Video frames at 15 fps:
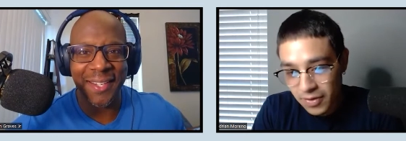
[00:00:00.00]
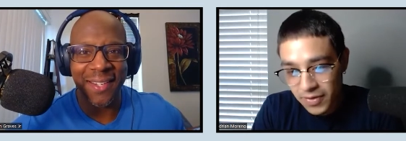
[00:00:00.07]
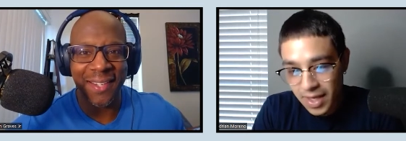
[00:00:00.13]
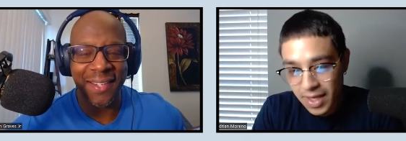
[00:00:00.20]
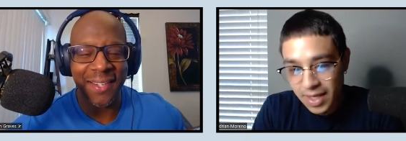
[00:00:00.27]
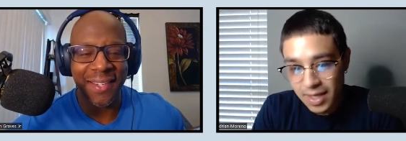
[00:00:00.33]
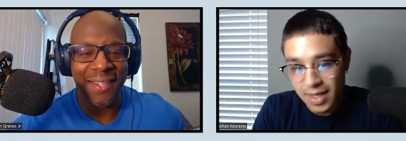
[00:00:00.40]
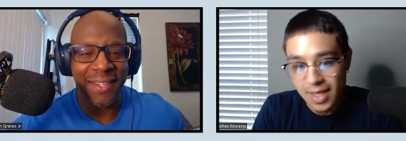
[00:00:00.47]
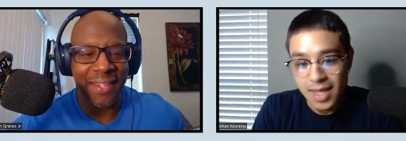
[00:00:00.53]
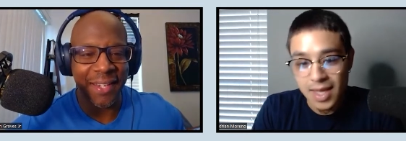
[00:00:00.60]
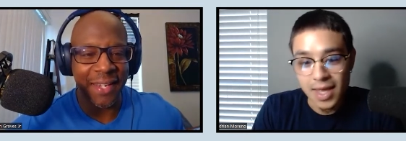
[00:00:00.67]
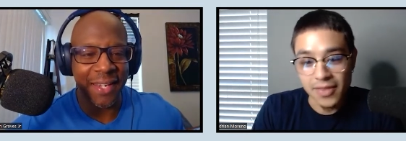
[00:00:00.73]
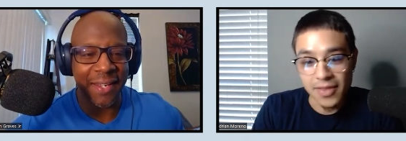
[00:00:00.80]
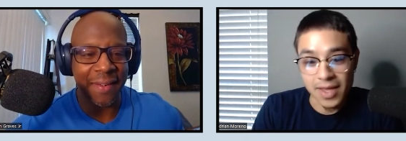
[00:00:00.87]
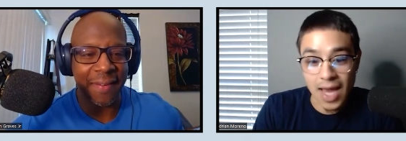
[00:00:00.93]
Speaker 1: thing,
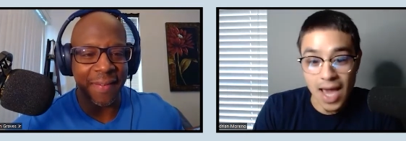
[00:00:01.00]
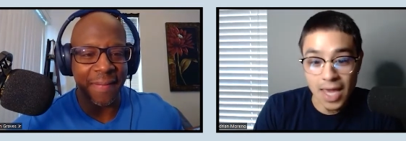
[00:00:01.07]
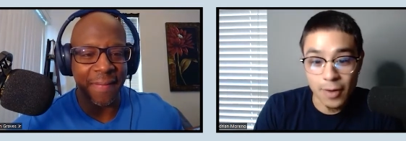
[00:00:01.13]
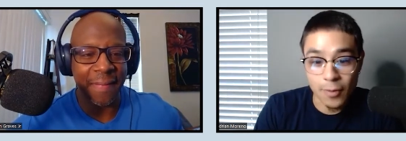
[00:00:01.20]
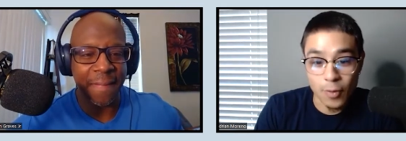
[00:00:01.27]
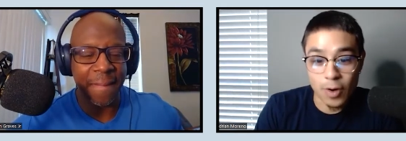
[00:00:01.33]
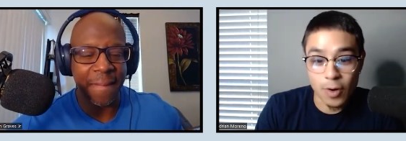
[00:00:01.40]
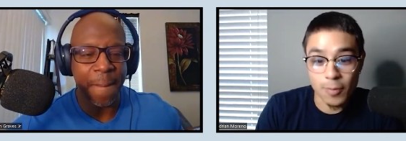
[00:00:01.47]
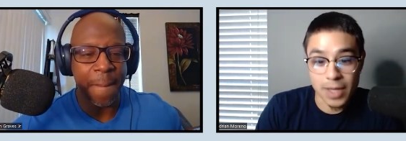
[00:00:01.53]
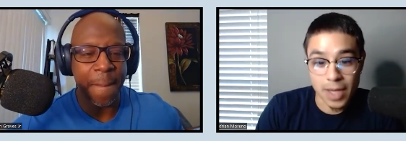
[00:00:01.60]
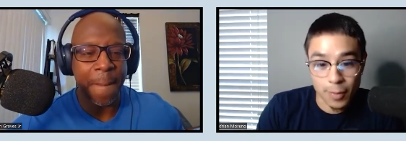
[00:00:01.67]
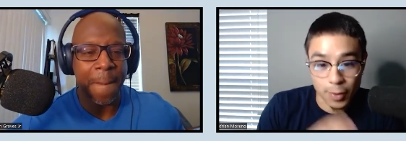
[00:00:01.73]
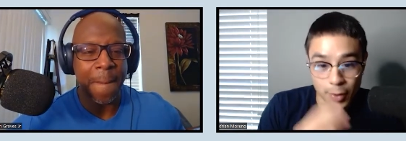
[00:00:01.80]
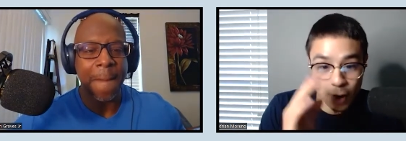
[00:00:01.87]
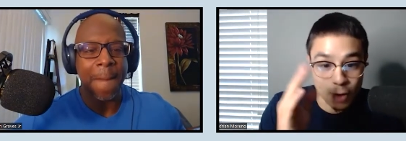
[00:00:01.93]
yeah. then I will be
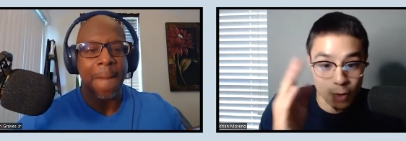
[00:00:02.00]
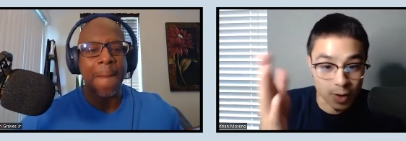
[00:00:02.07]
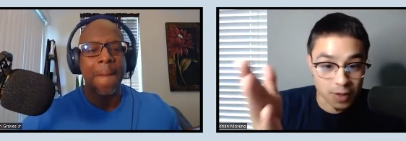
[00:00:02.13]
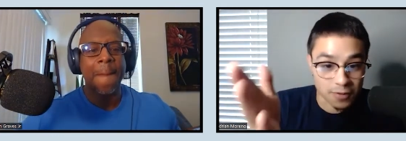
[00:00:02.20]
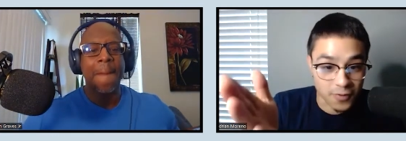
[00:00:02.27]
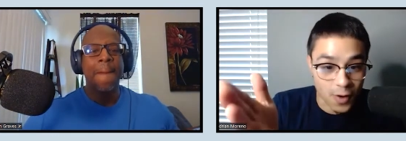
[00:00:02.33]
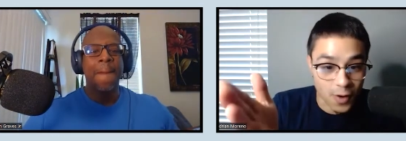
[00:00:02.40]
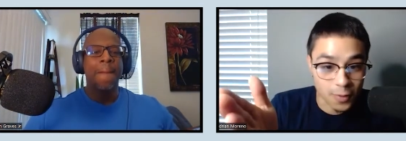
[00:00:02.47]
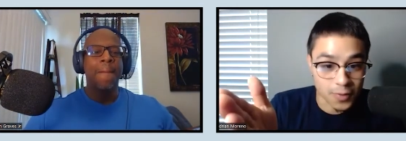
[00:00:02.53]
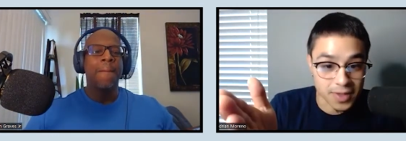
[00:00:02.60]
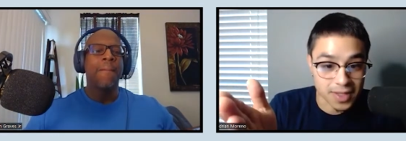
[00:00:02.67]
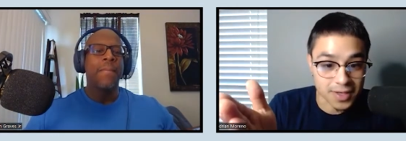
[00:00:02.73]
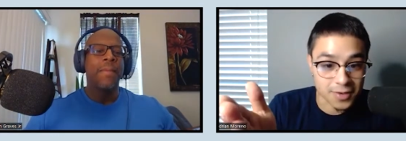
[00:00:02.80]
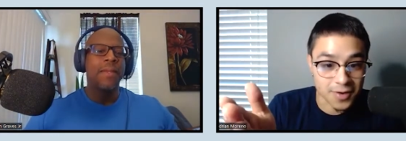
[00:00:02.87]
able to go really far with it.